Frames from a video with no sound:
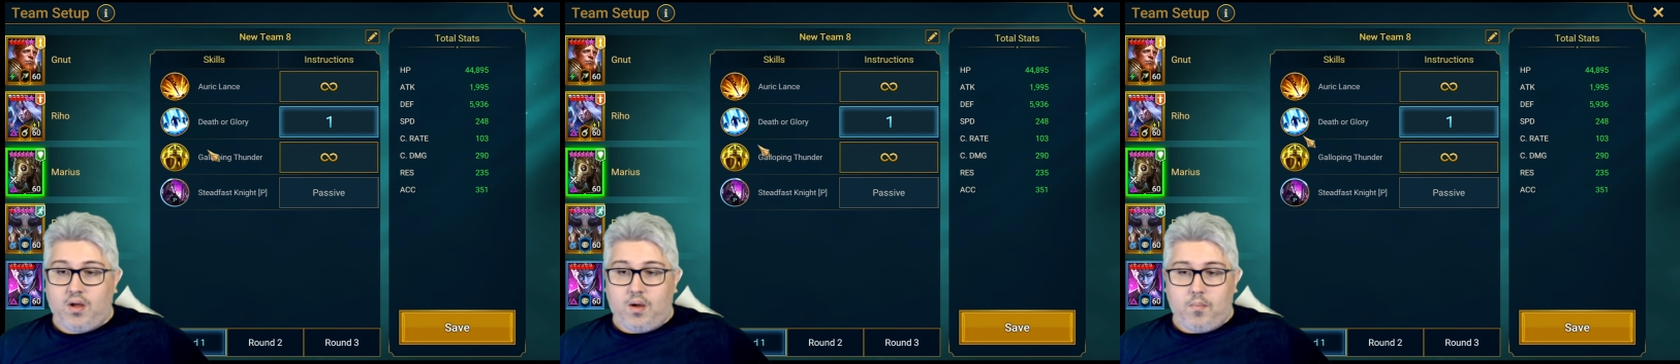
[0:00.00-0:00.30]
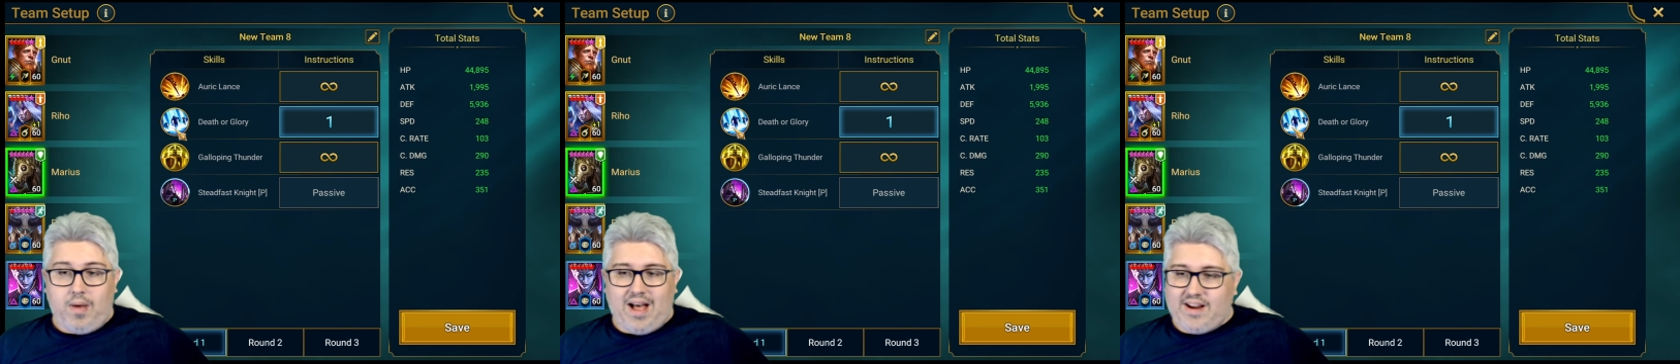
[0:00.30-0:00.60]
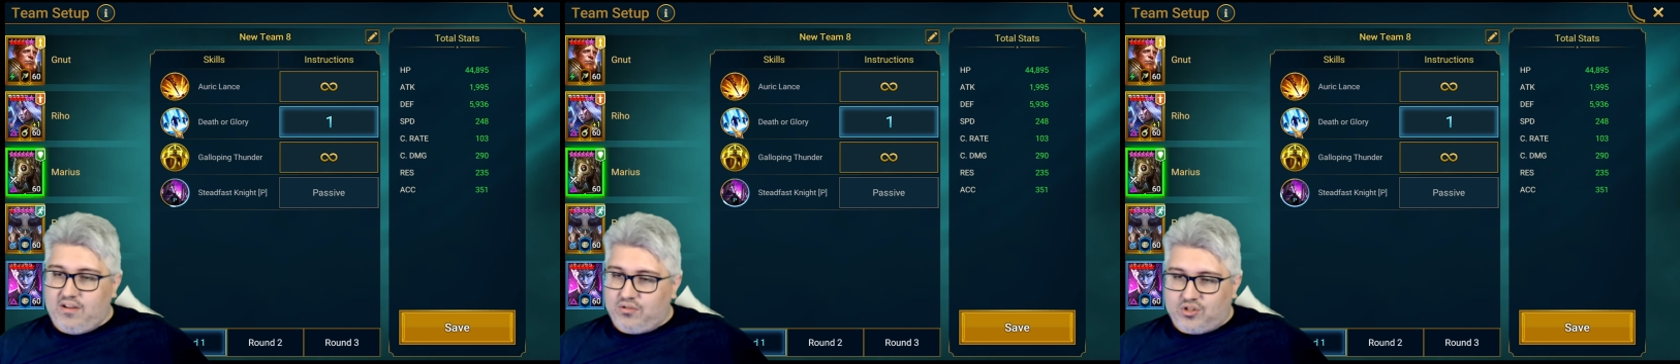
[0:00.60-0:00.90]

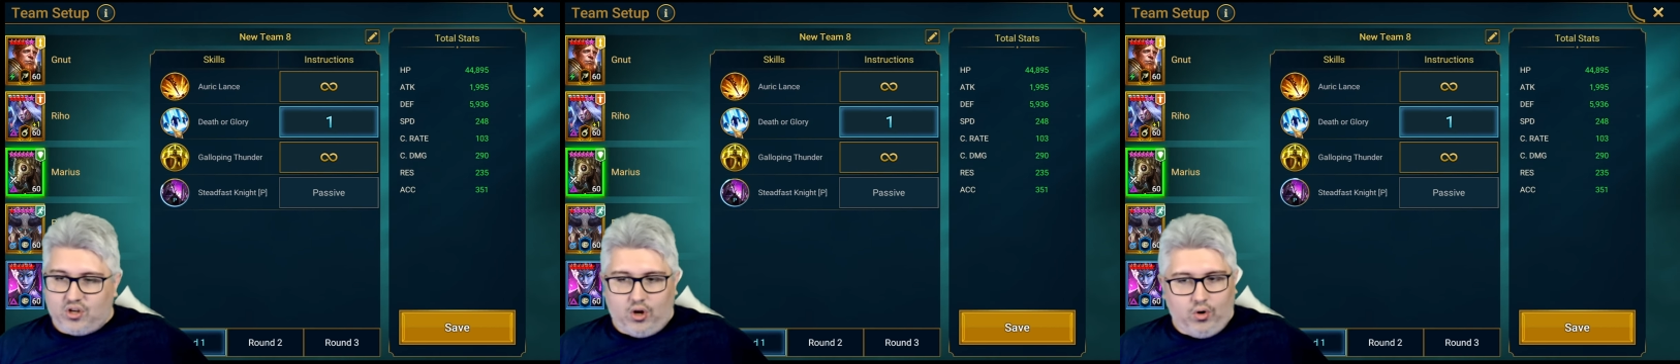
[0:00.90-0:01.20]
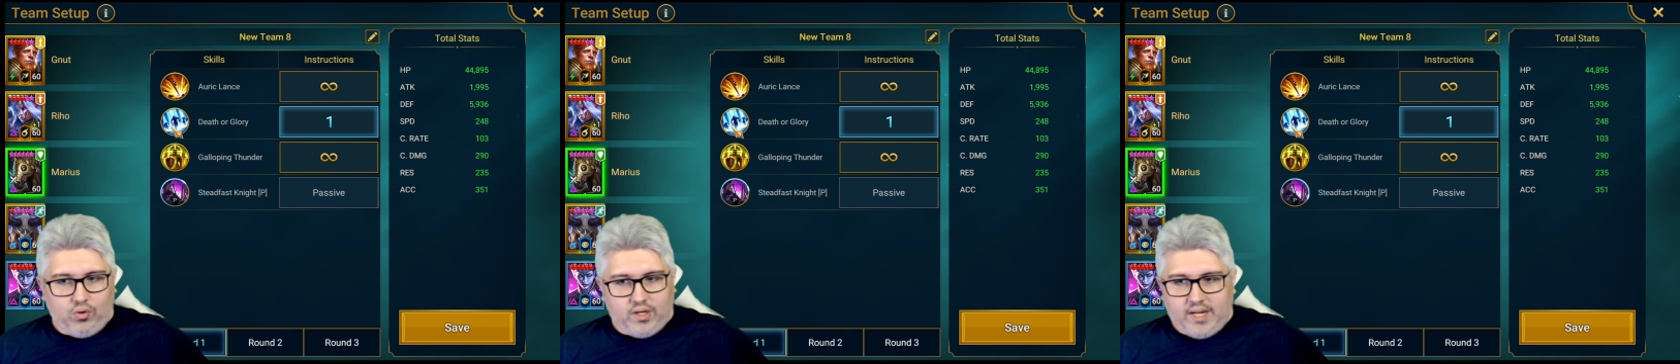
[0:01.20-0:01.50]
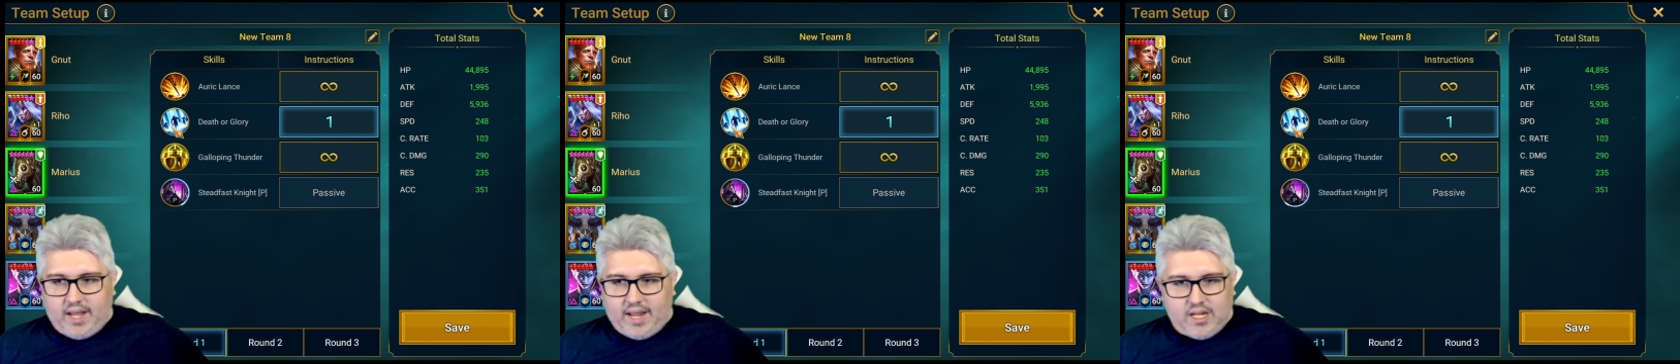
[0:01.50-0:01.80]
Marius,
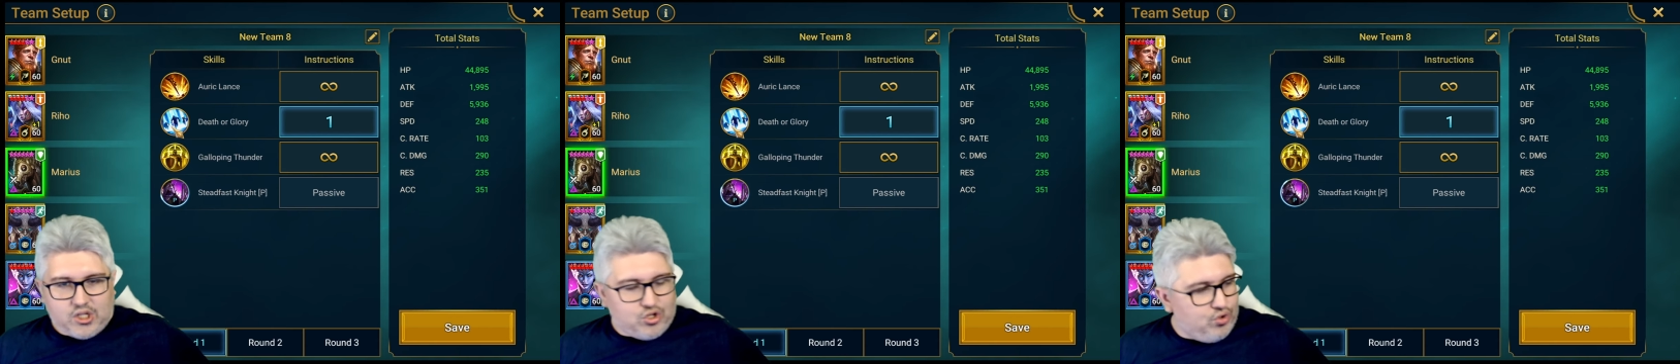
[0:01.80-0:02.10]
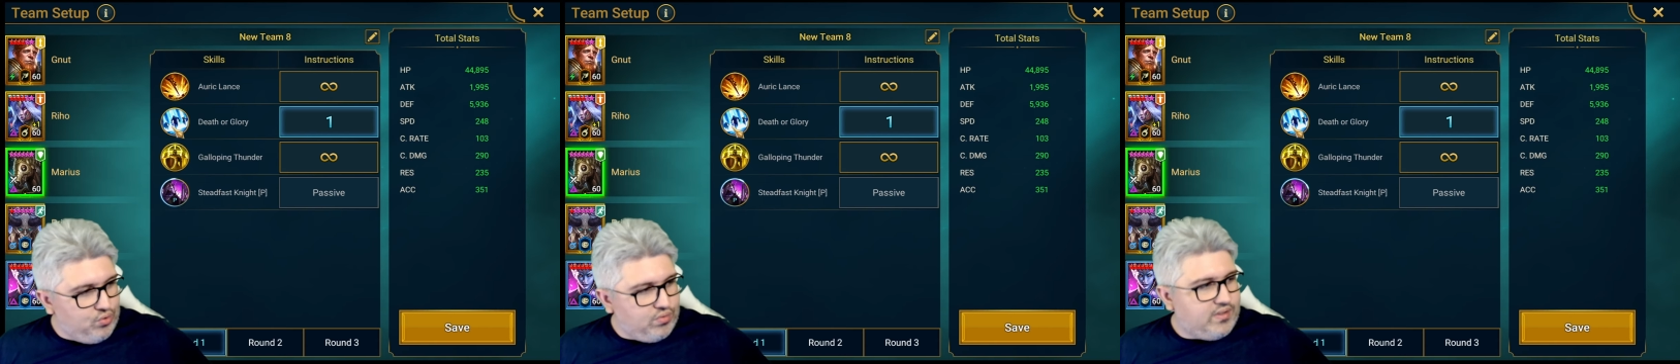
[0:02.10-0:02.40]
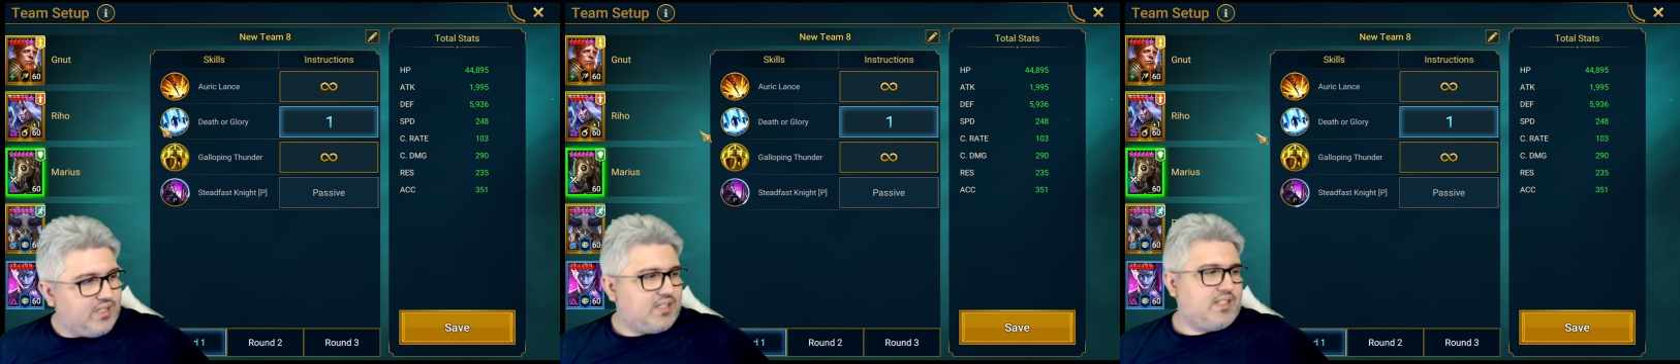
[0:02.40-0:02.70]
only A2,
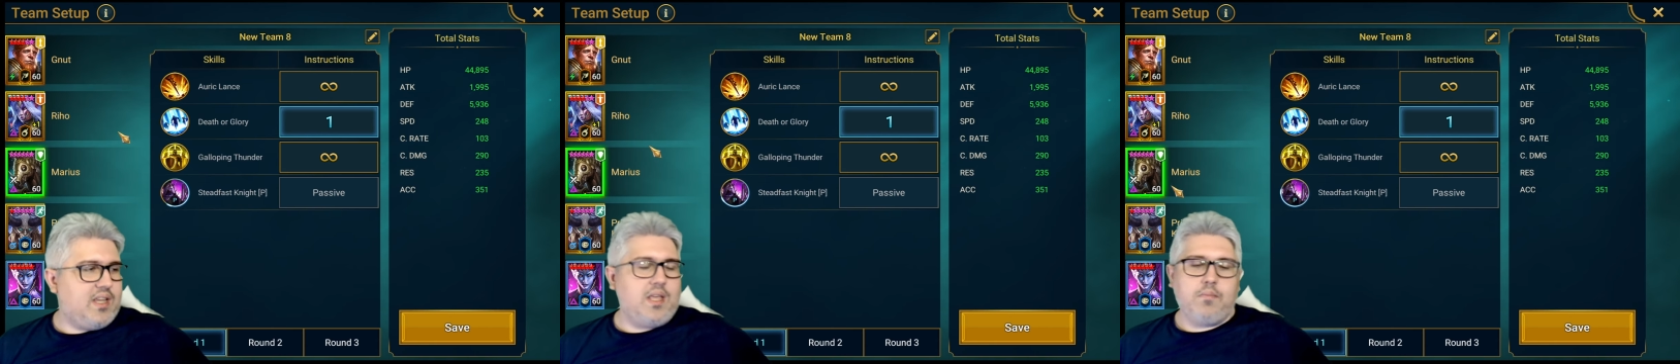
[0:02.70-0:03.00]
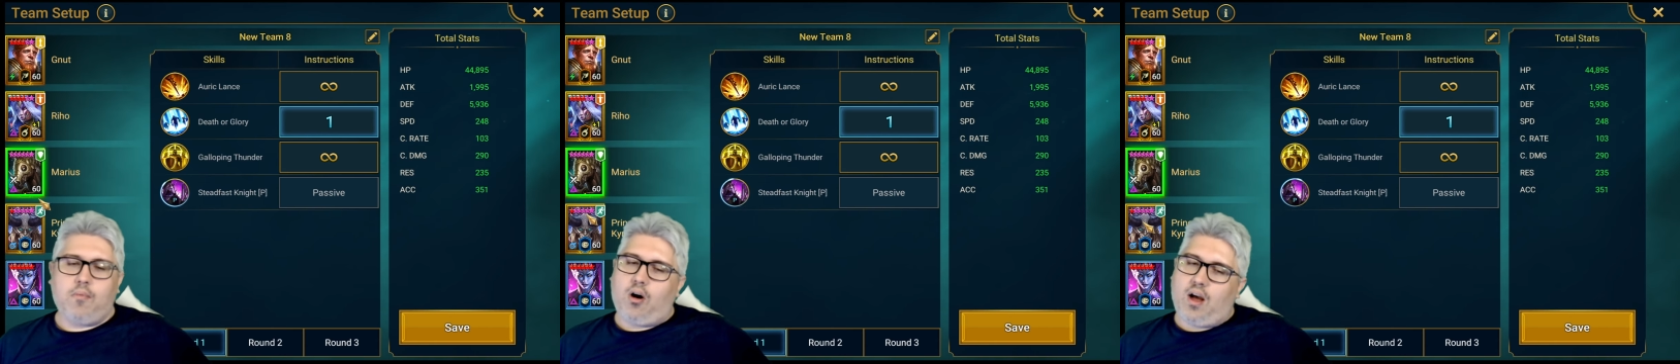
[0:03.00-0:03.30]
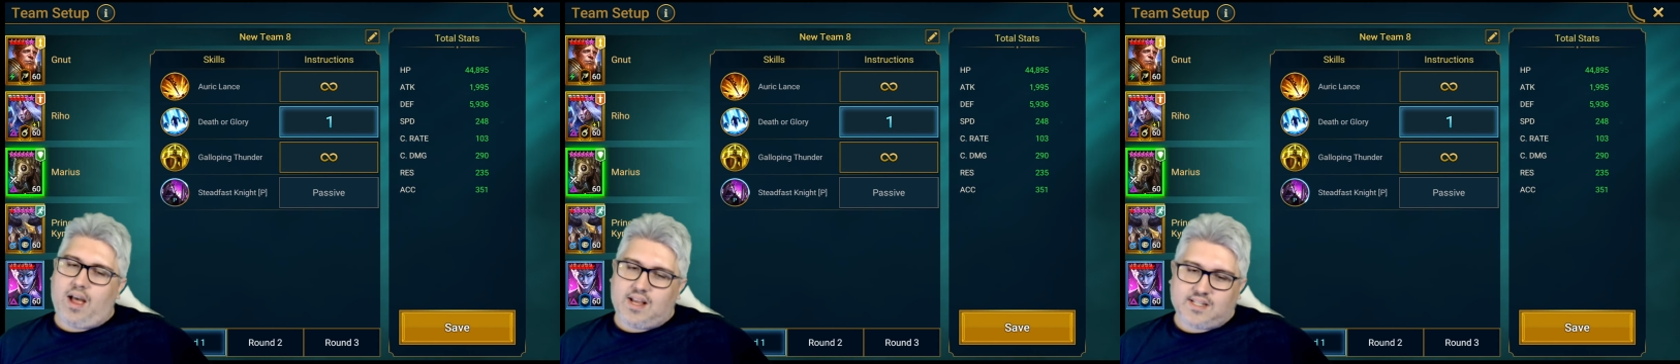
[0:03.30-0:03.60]
the same
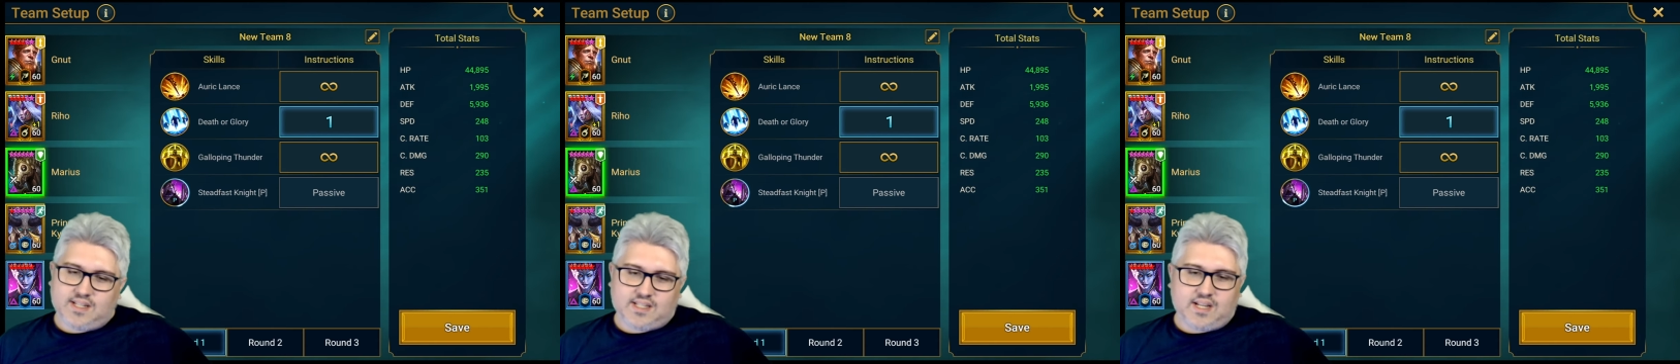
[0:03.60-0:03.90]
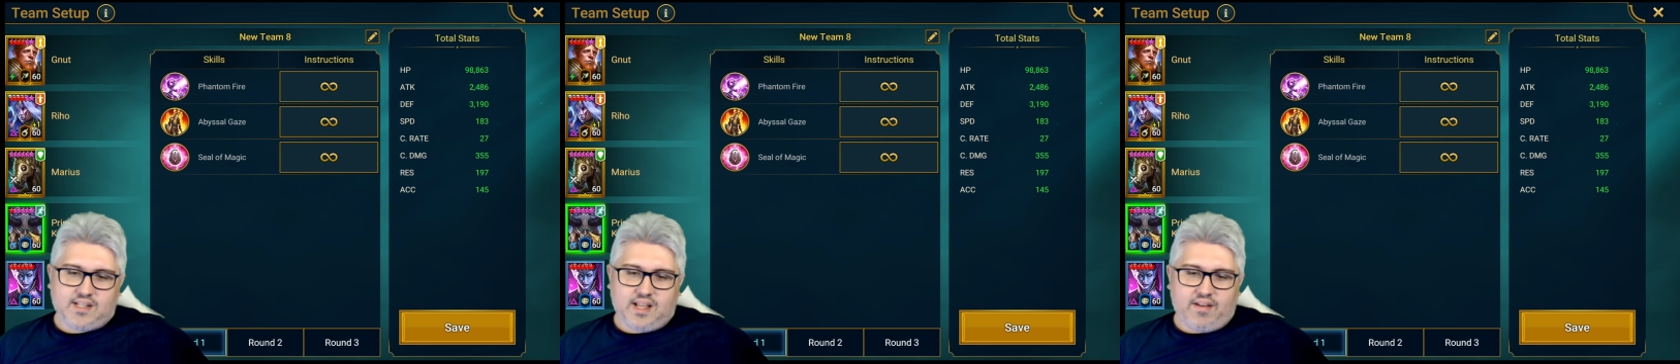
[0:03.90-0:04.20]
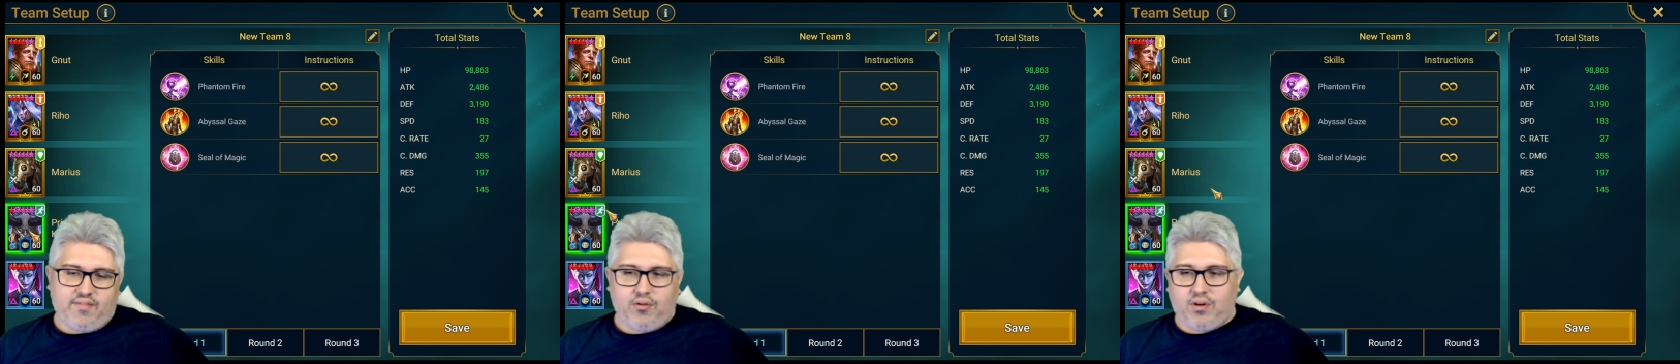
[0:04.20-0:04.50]
as the
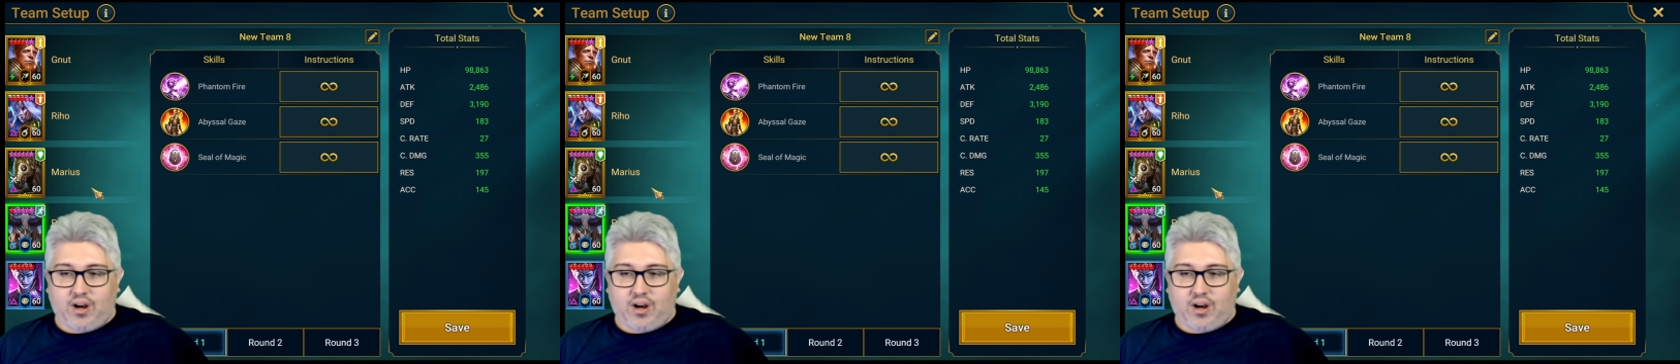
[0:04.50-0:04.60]
Sandavo.